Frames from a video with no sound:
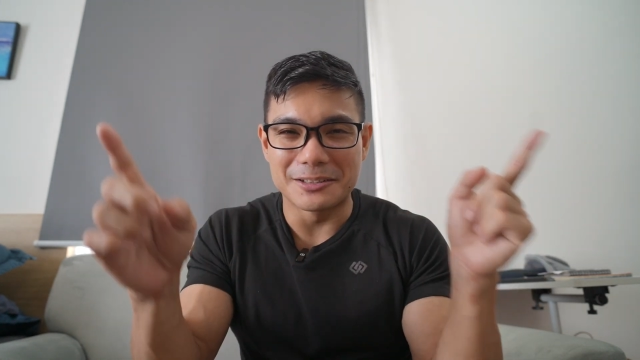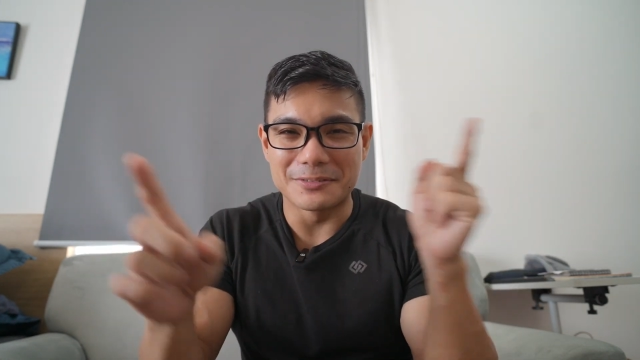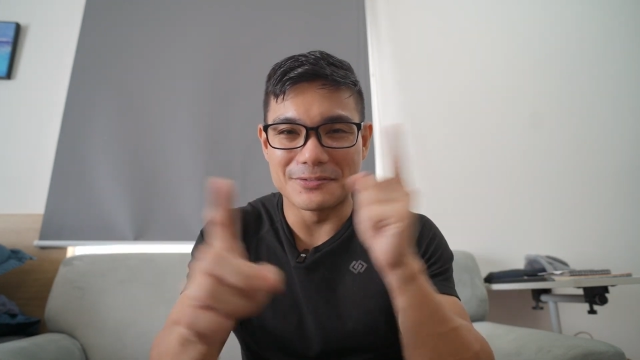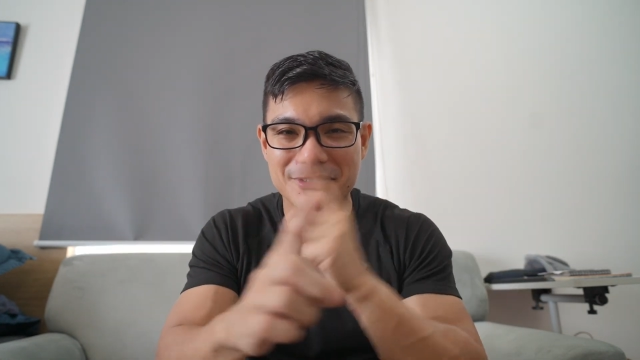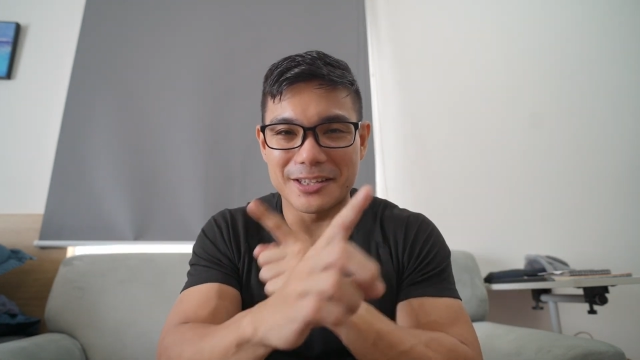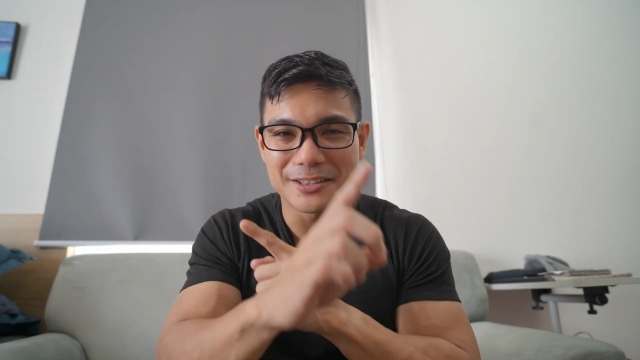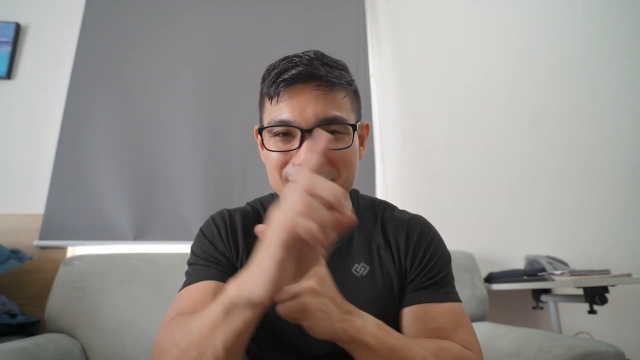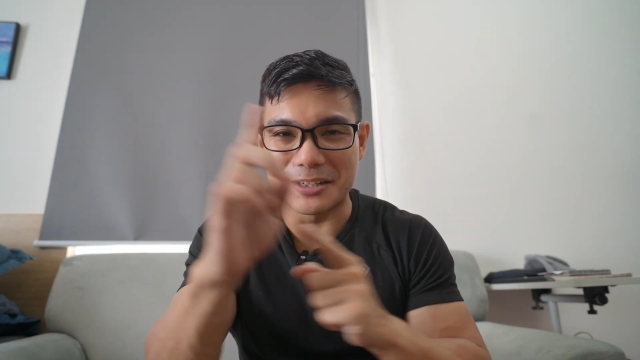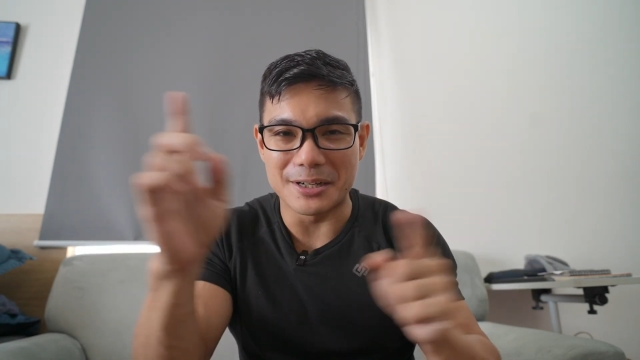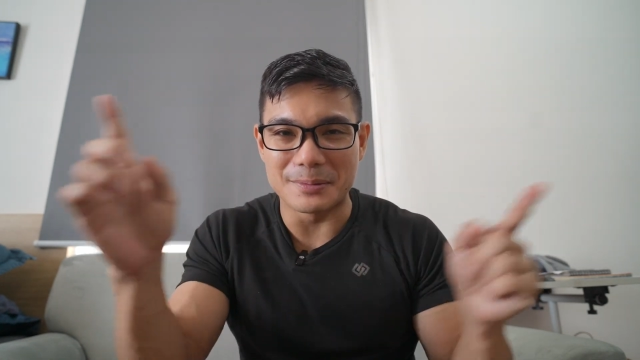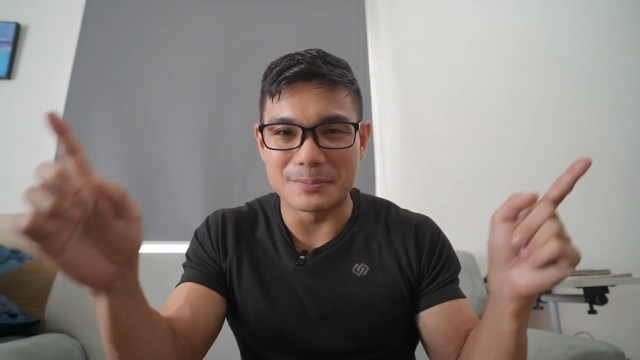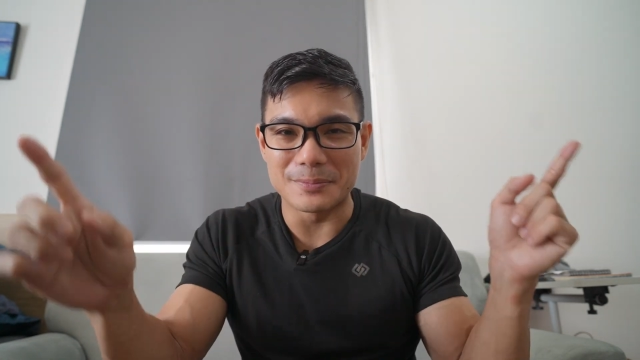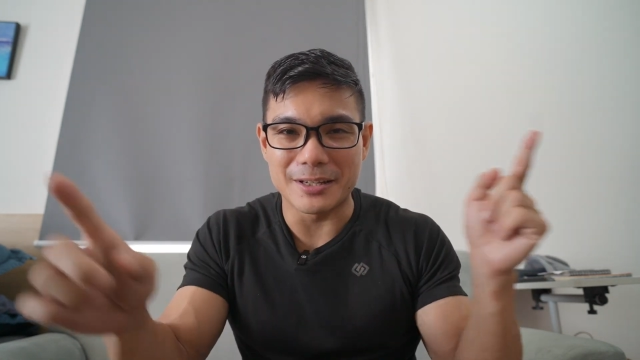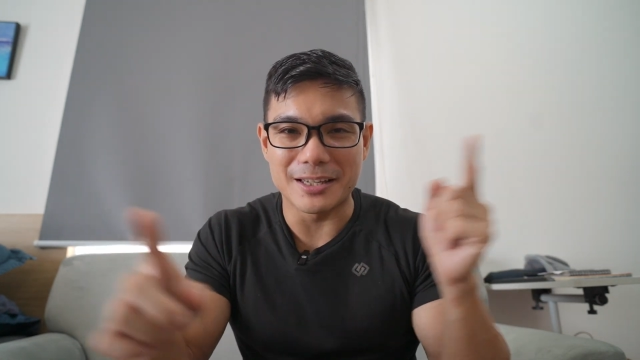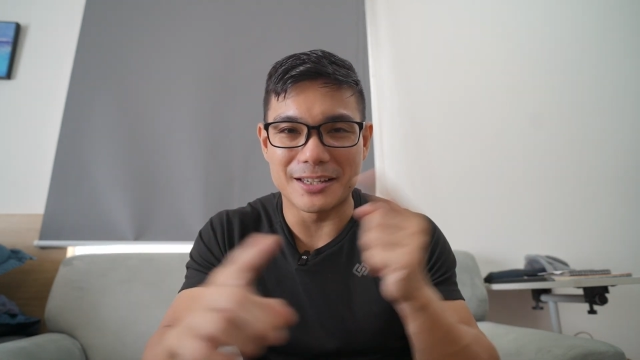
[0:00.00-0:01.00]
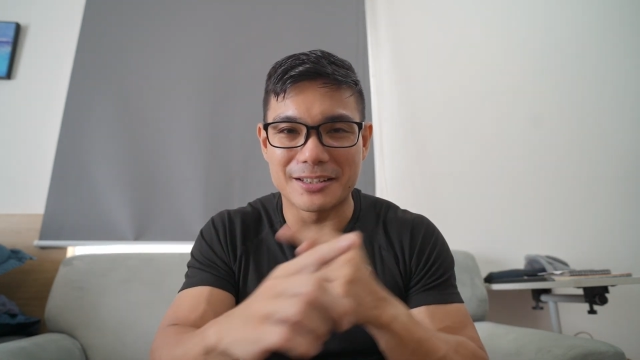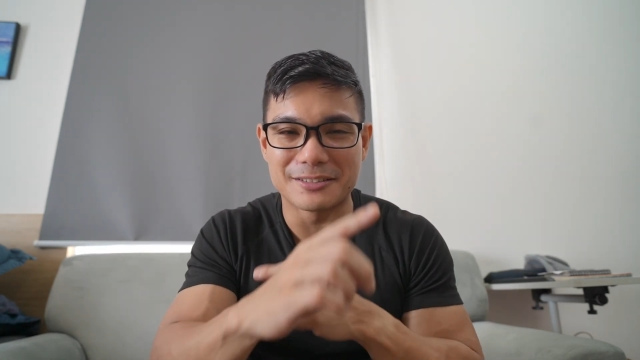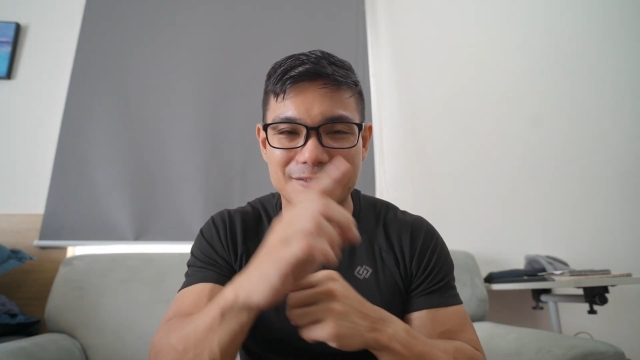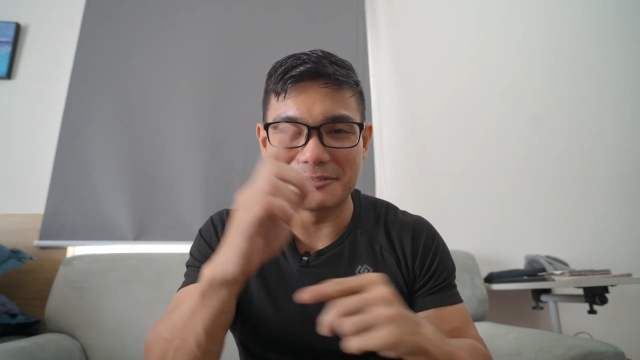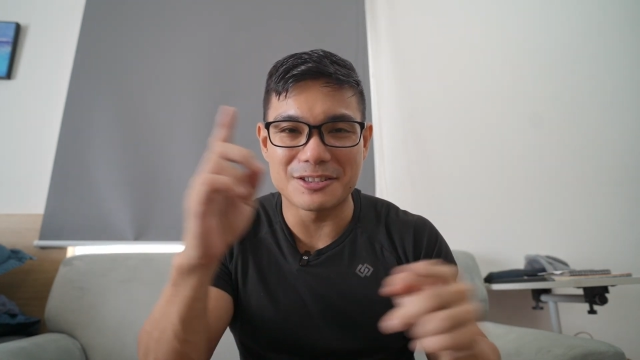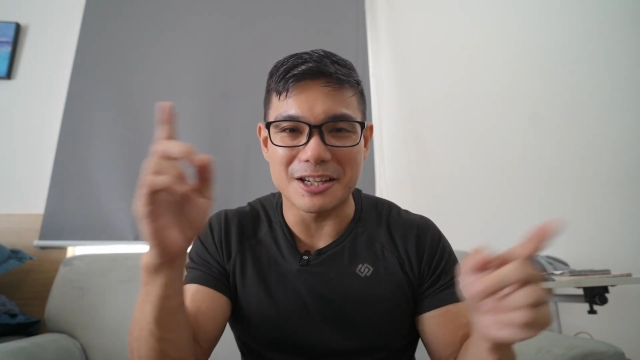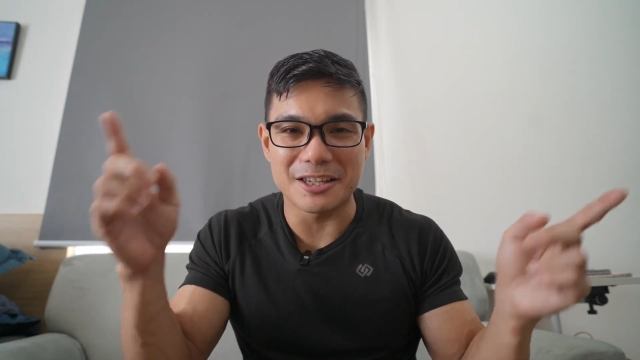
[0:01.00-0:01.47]
Vietnam
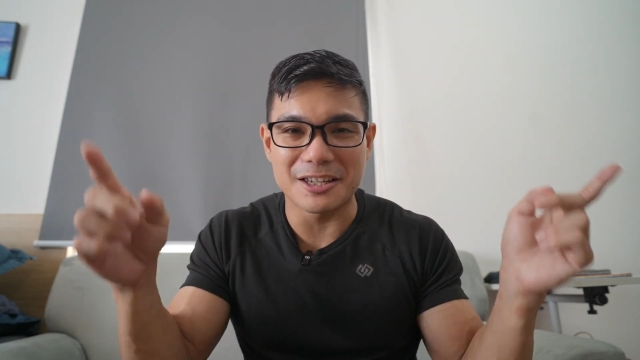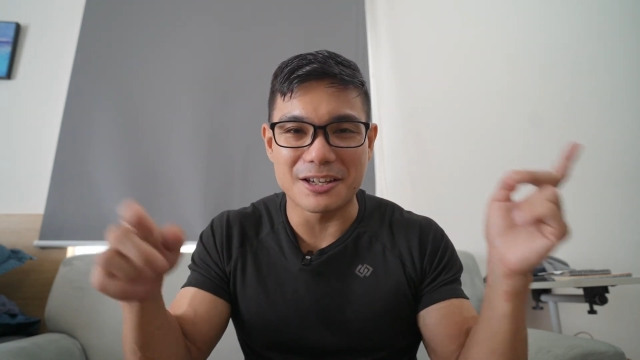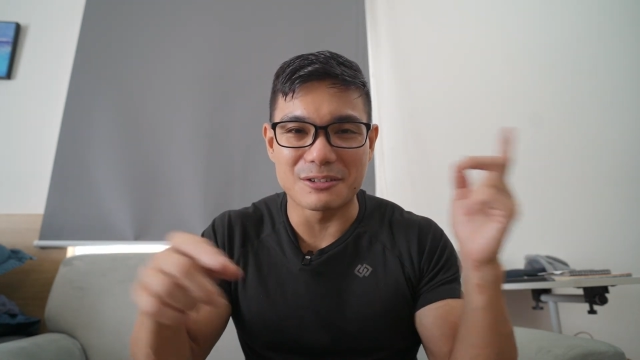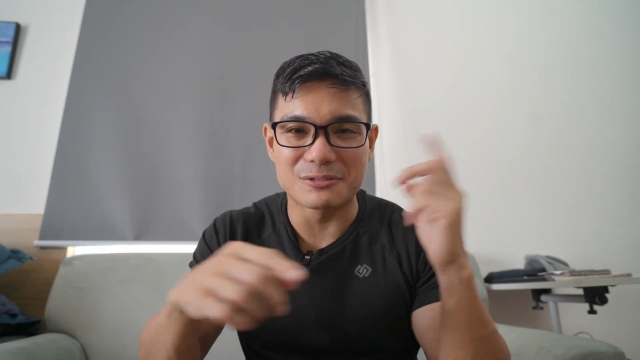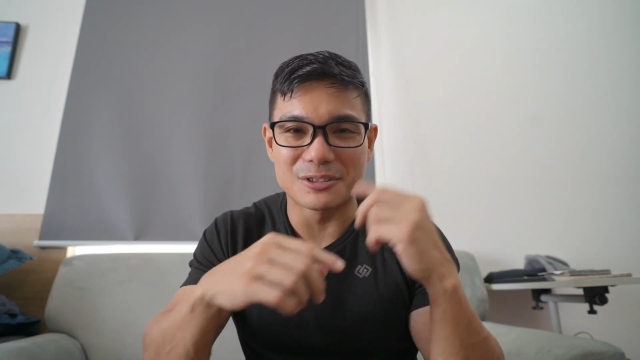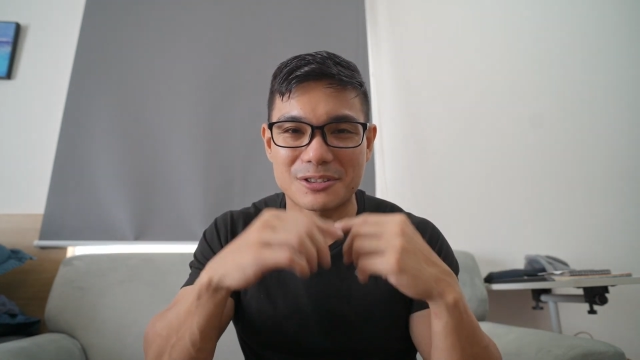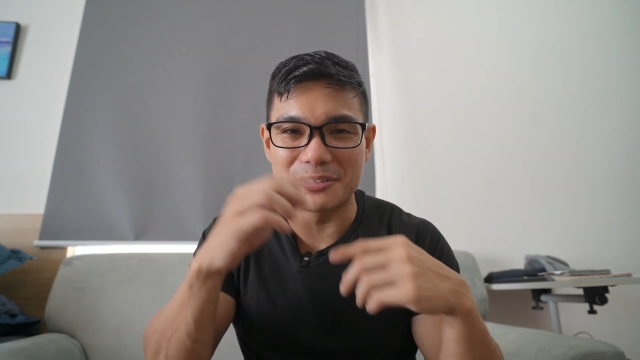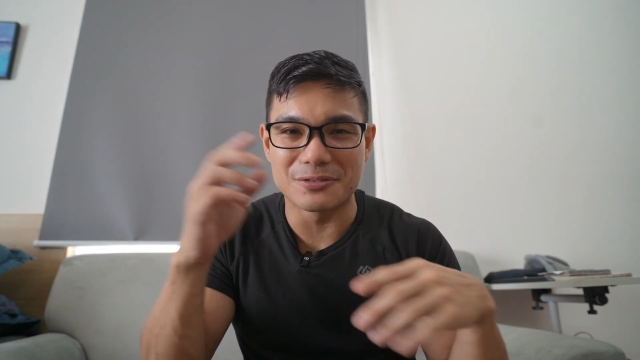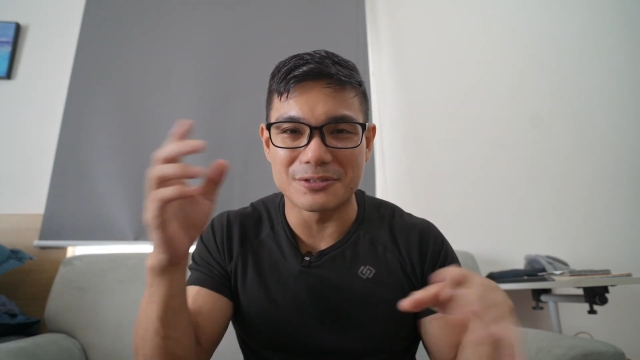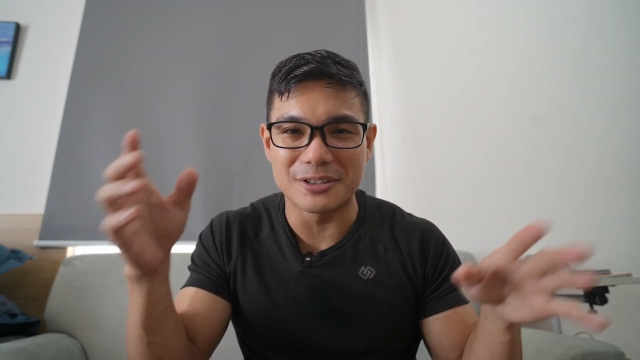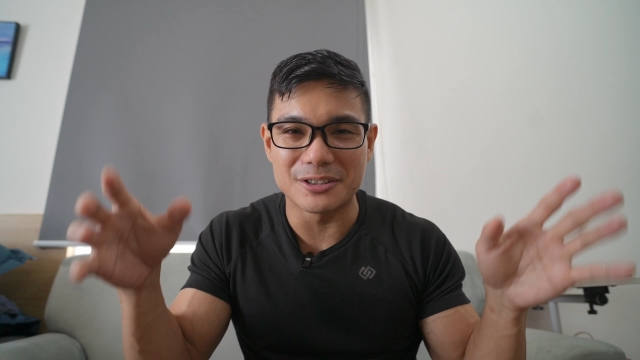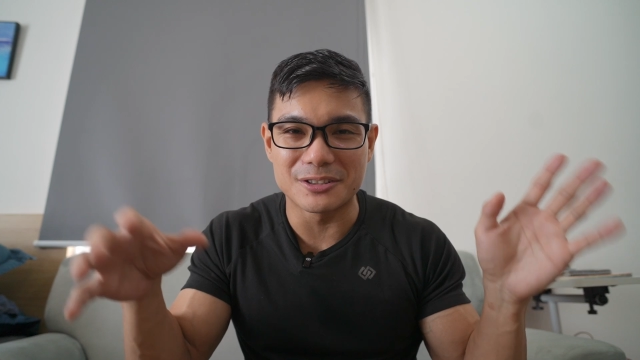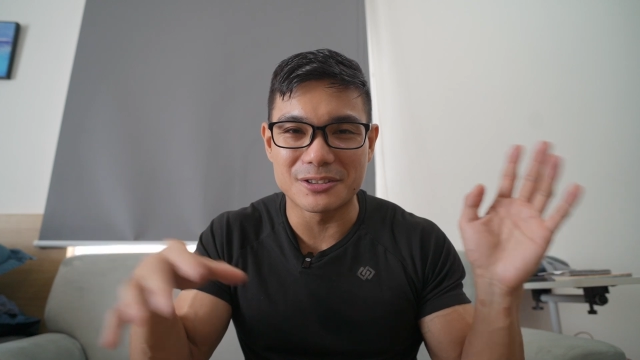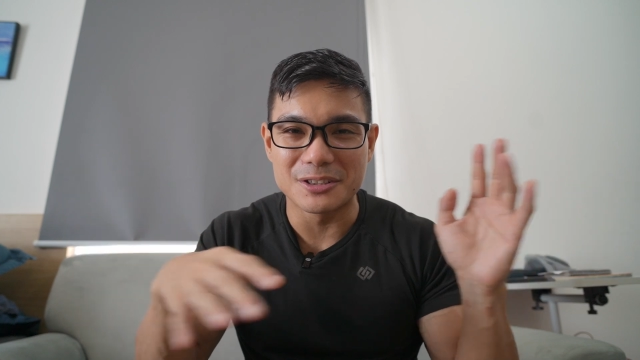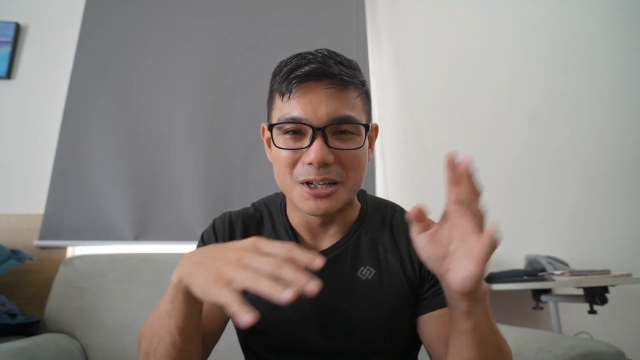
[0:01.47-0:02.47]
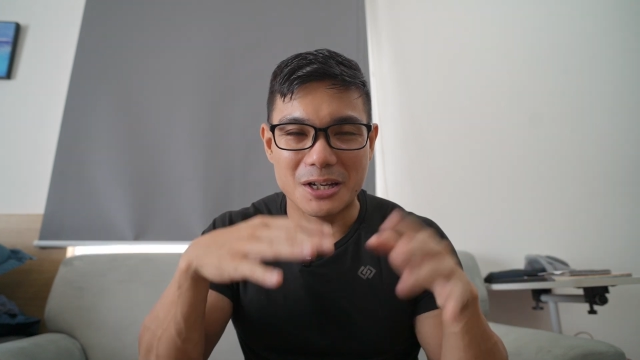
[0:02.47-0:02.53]
and checking out the different